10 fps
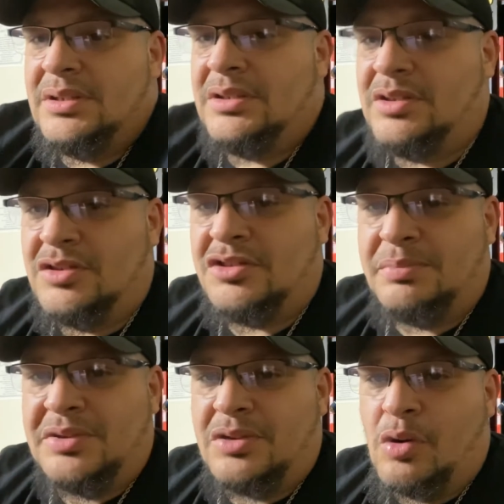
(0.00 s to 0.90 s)
you
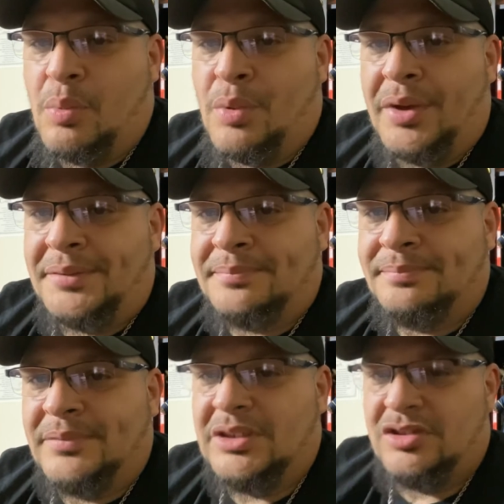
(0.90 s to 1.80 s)
just missed the whole point.
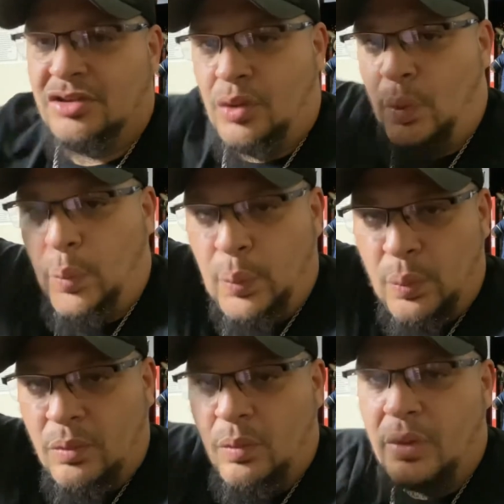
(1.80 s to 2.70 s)
It just
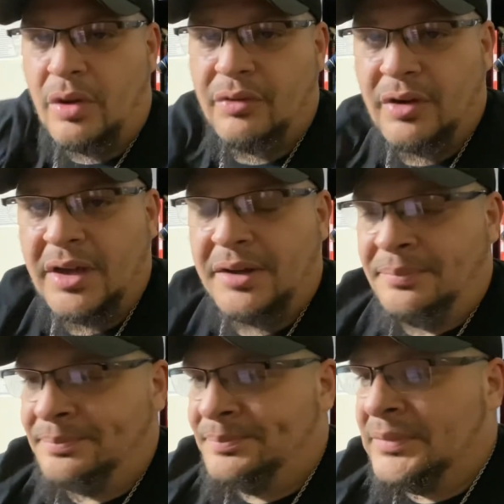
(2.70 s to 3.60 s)
went over your head.